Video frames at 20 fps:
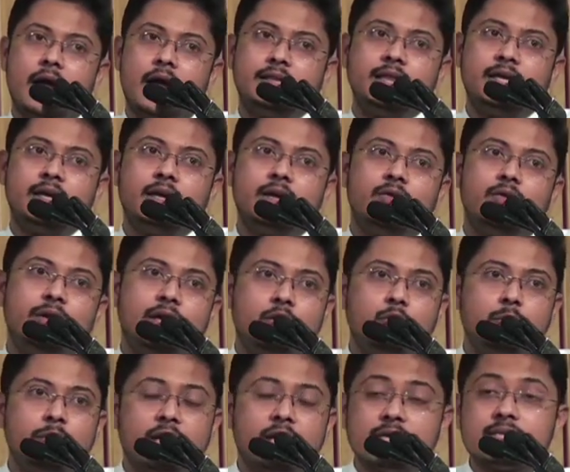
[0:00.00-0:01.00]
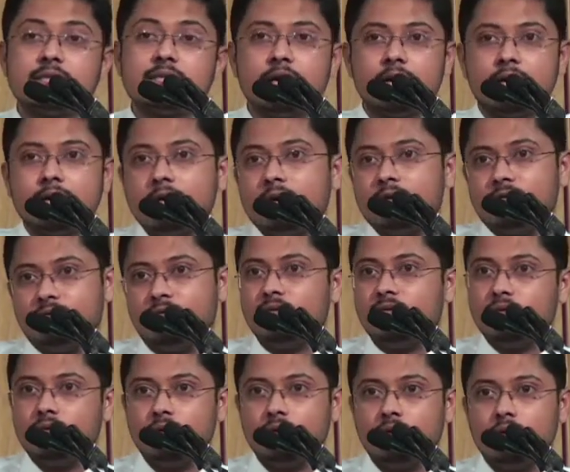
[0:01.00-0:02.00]
I think we need to be assertive.
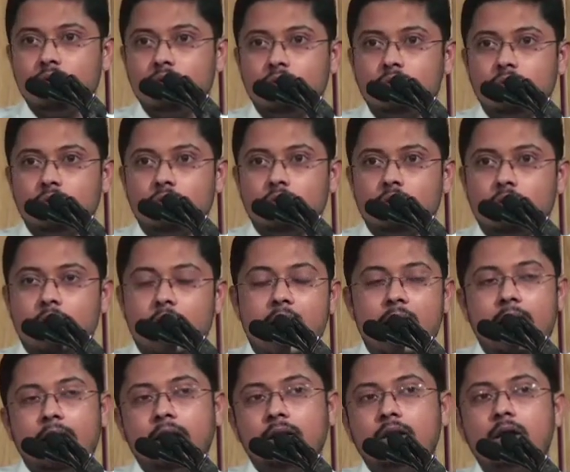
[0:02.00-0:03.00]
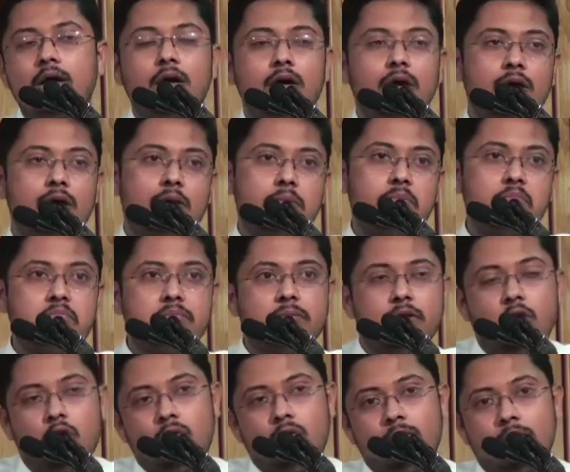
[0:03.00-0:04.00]
And,
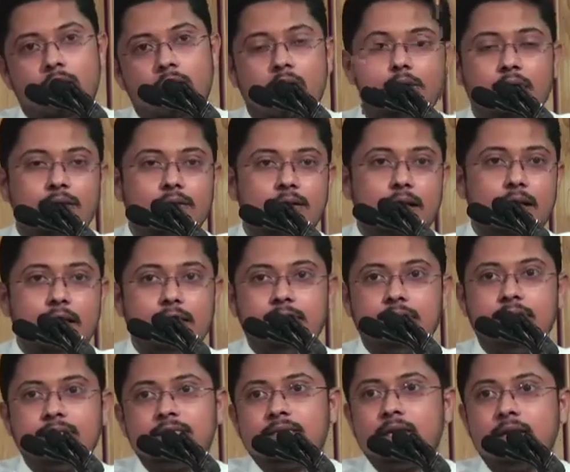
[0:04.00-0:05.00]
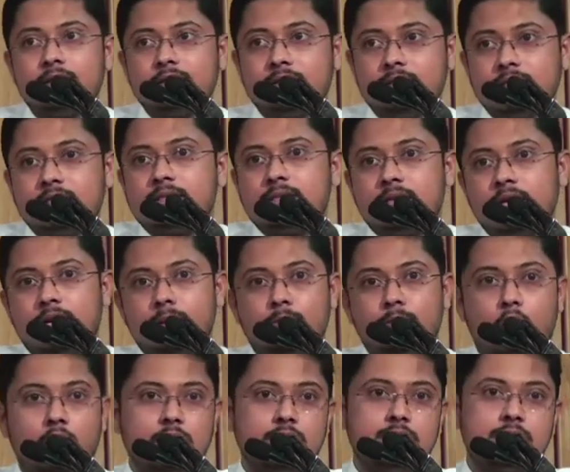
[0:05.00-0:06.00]
you know, this is an
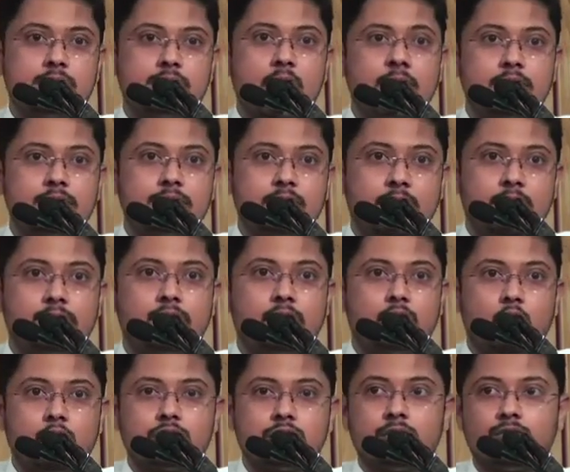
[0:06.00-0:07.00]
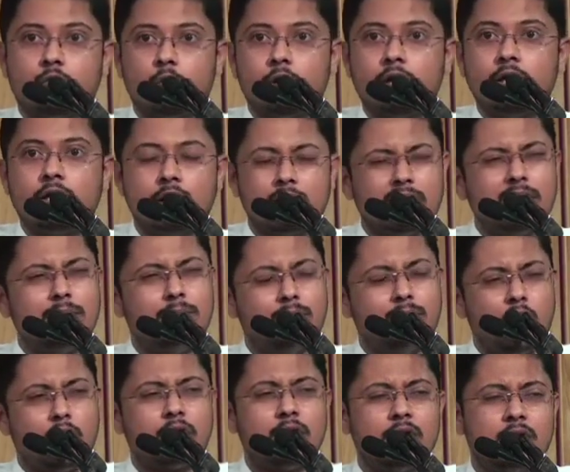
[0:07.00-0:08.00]
immoral stance, and at the cost of going a little
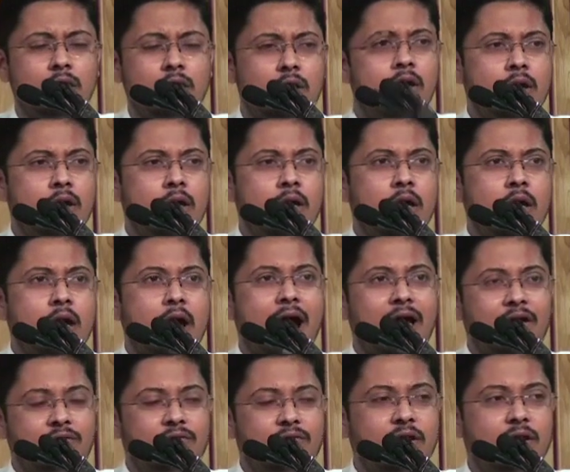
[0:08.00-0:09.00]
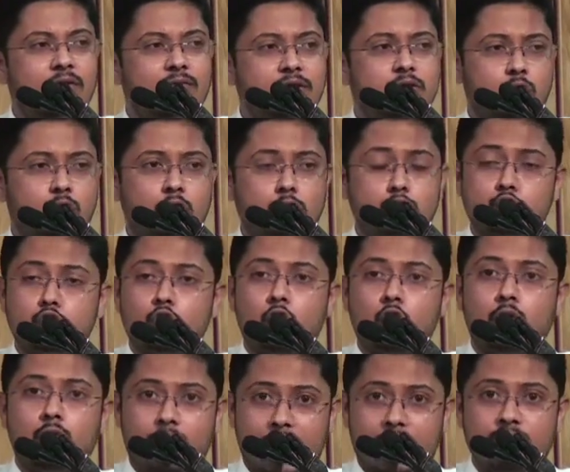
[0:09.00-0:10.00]
immoral, I feel we should
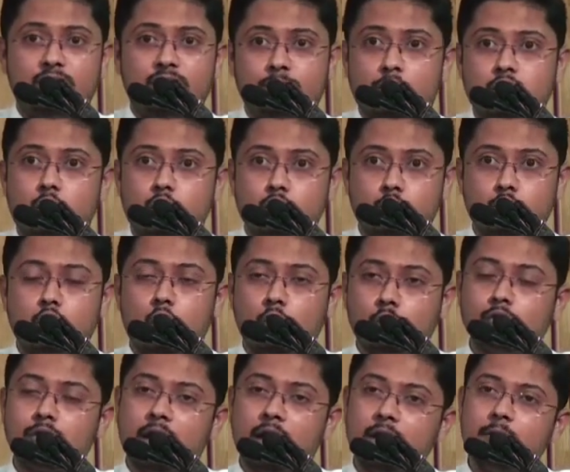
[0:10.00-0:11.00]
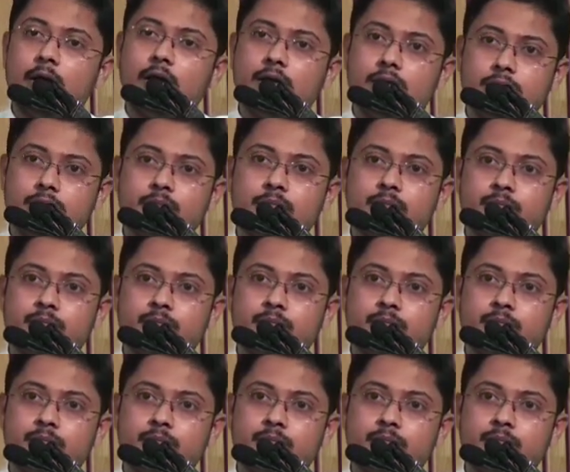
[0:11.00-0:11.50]
also, and we must also talk to Taliban.